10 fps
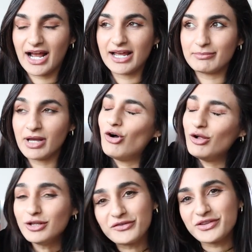I'm
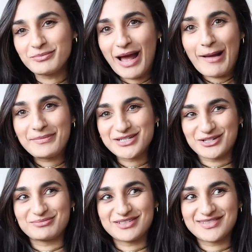all over the map in
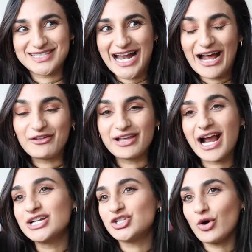terms of style.
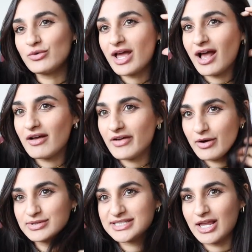Like, I don't have,
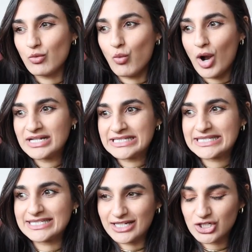I would say, one
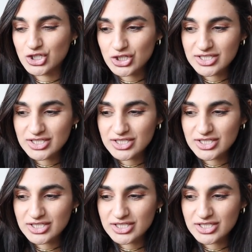signature